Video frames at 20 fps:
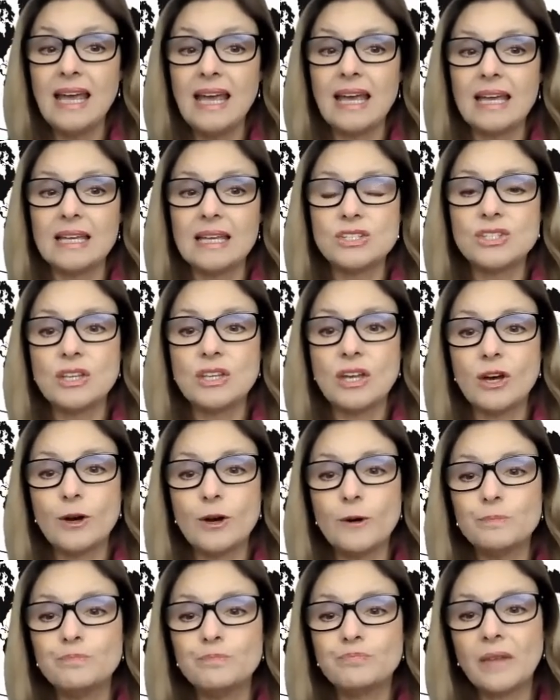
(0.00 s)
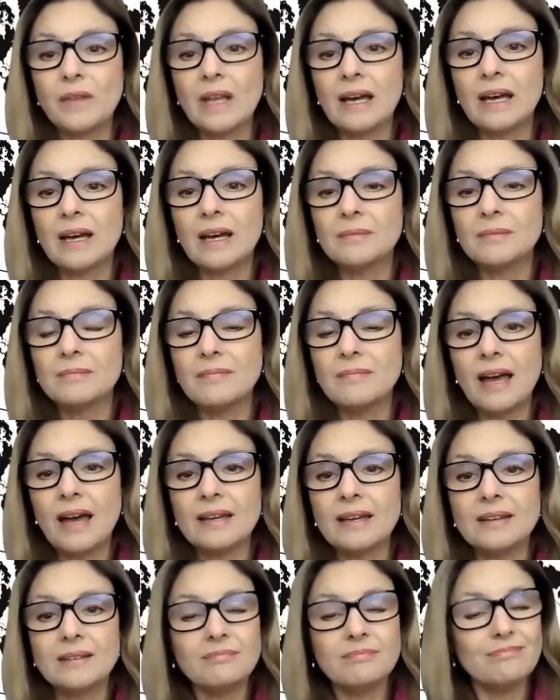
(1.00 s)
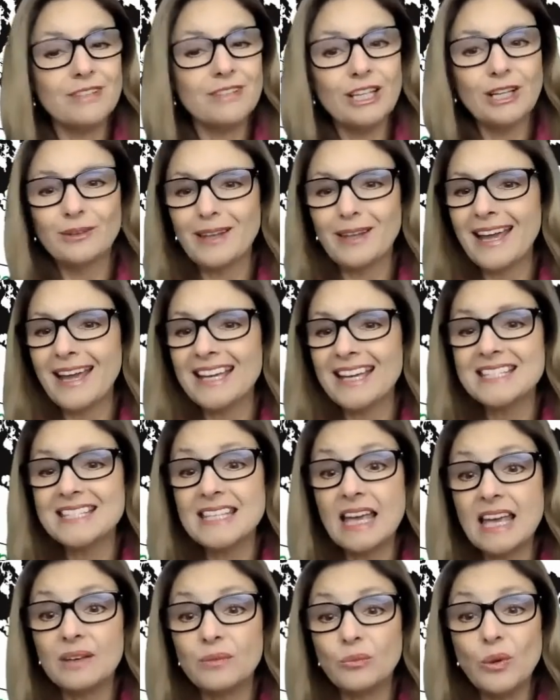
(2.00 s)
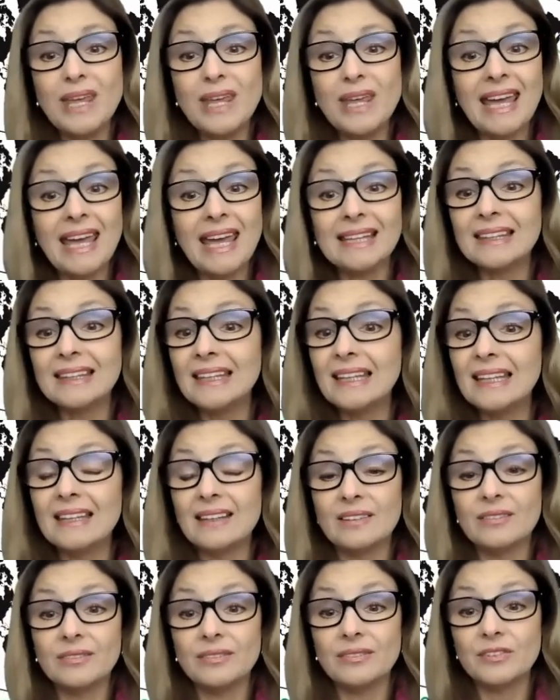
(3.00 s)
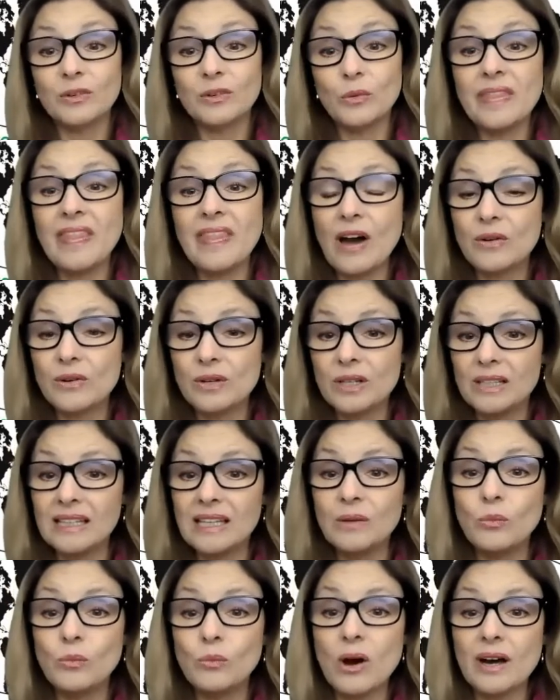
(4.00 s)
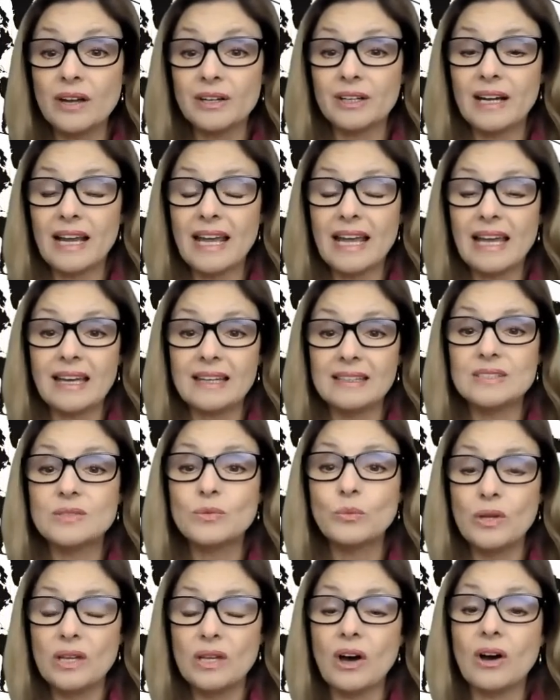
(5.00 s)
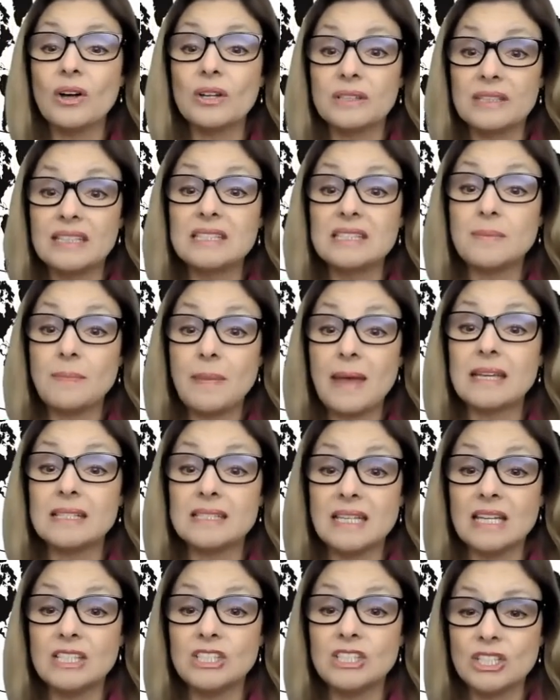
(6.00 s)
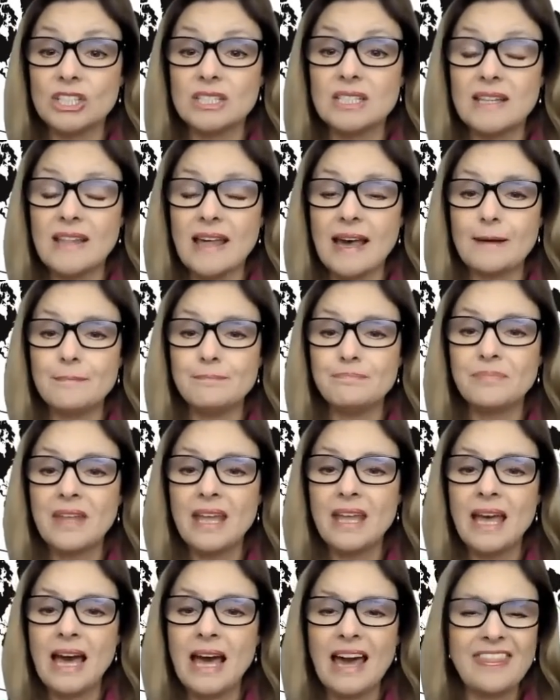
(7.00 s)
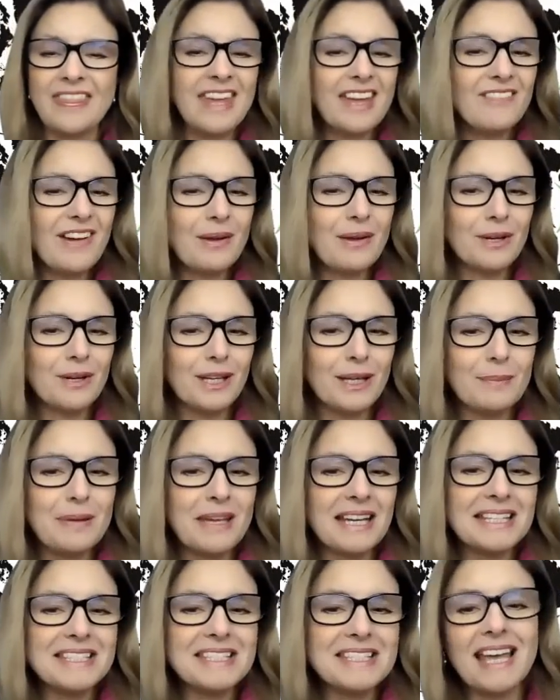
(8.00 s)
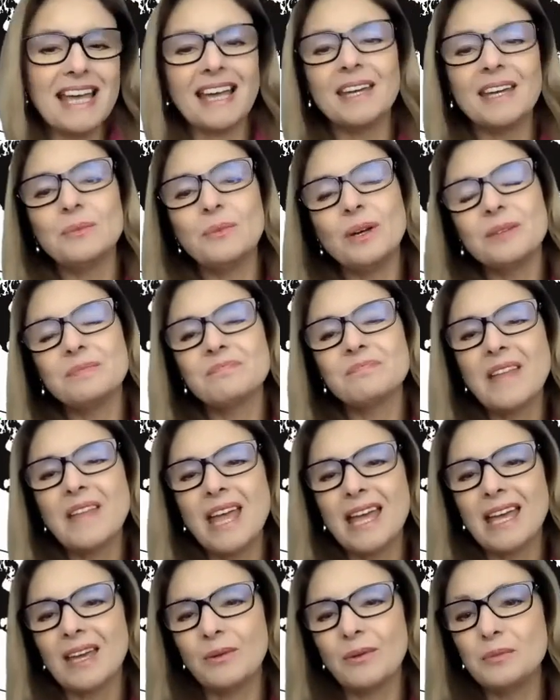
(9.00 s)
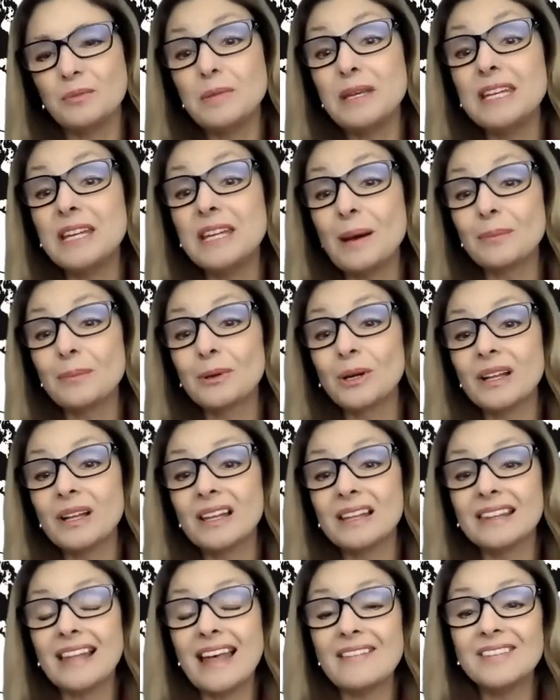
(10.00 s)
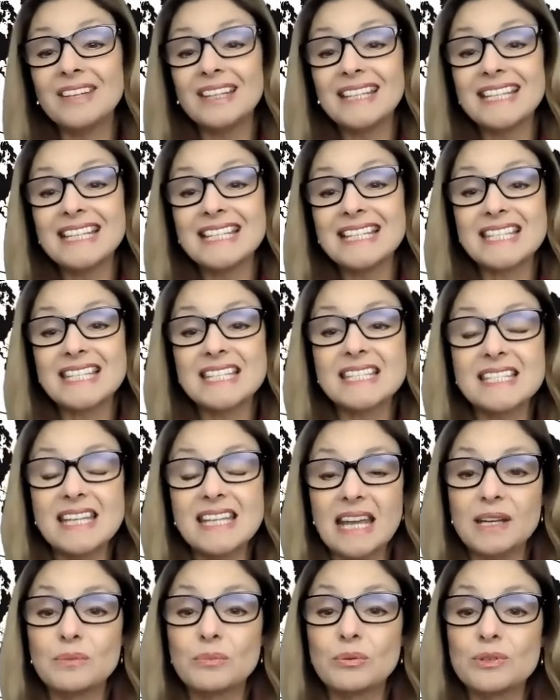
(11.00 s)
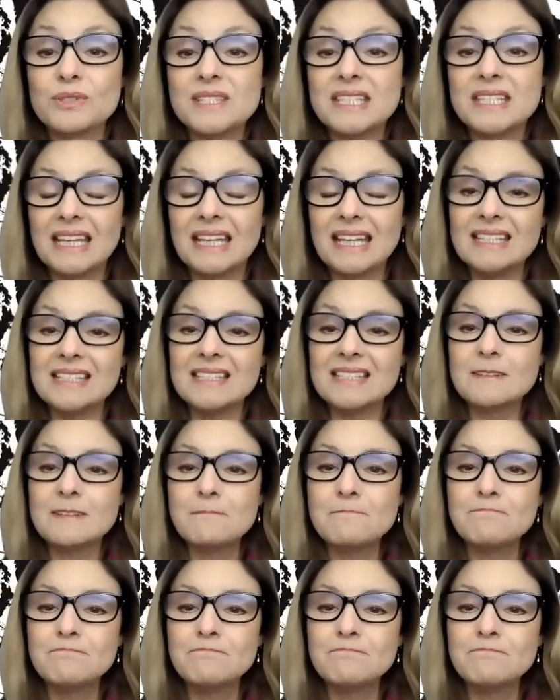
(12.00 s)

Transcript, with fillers: And so, um, I, you know, like I said, we can't live without clean water, and we all need to pay attention to that. I think if I were going to pick a second one, it would be number 11 sustainable cities.